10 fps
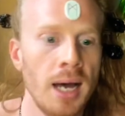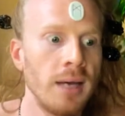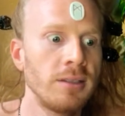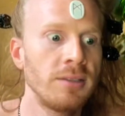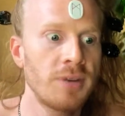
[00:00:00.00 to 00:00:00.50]

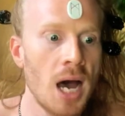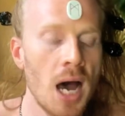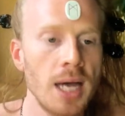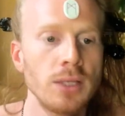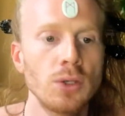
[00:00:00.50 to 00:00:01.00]

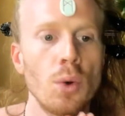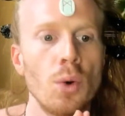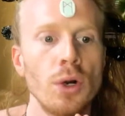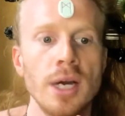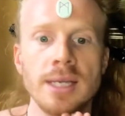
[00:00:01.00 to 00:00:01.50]
divides
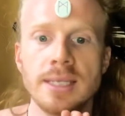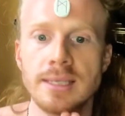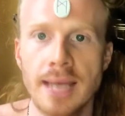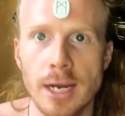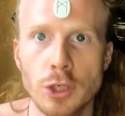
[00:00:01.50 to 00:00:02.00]
or
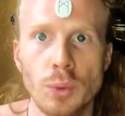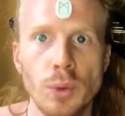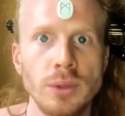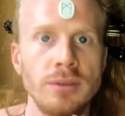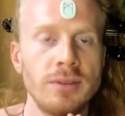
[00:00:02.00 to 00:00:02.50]
sexual
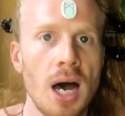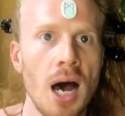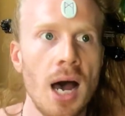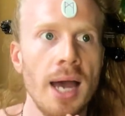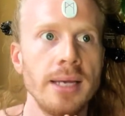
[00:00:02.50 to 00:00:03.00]

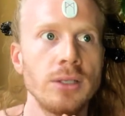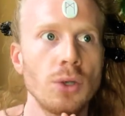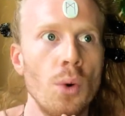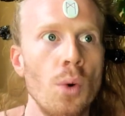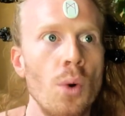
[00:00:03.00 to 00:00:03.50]
divides
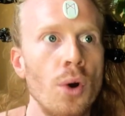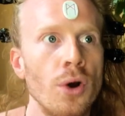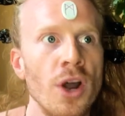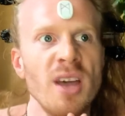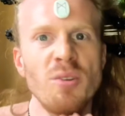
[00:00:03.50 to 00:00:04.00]
or
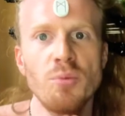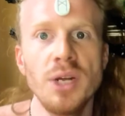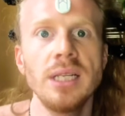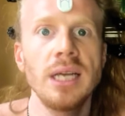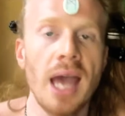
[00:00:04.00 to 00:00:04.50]

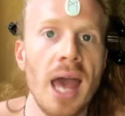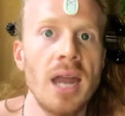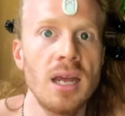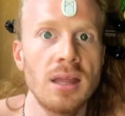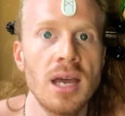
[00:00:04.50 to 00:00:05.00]
really
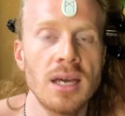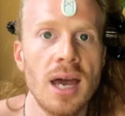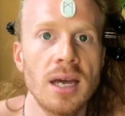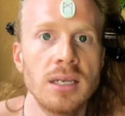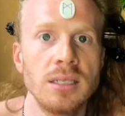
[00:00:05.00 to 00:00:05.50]
anything
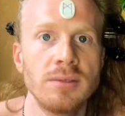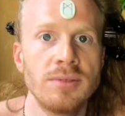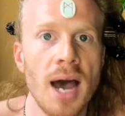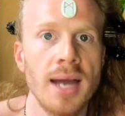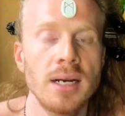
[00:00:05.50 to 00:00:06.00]
that could
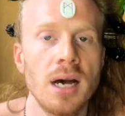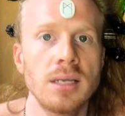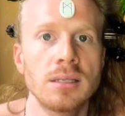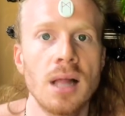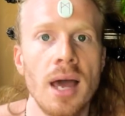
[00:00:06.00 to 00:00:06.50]
divide
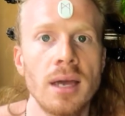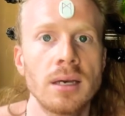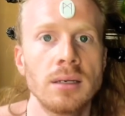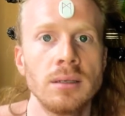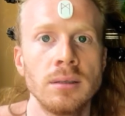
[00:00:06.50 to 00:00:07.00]
us, like
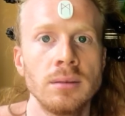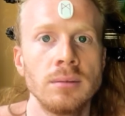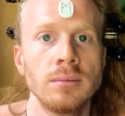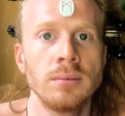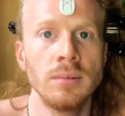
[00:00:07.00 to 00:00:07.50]

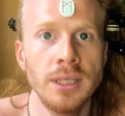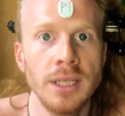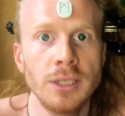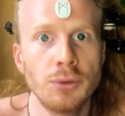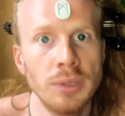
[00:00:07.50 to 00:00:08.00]

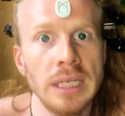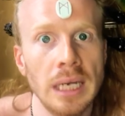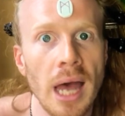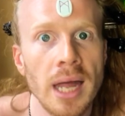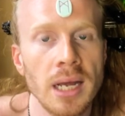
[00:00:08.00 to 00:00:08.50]
literally
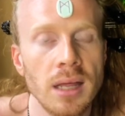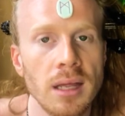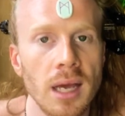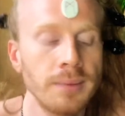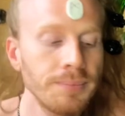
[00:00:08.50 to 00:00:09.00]

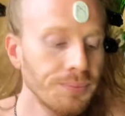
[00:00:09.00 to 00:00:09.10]
anything.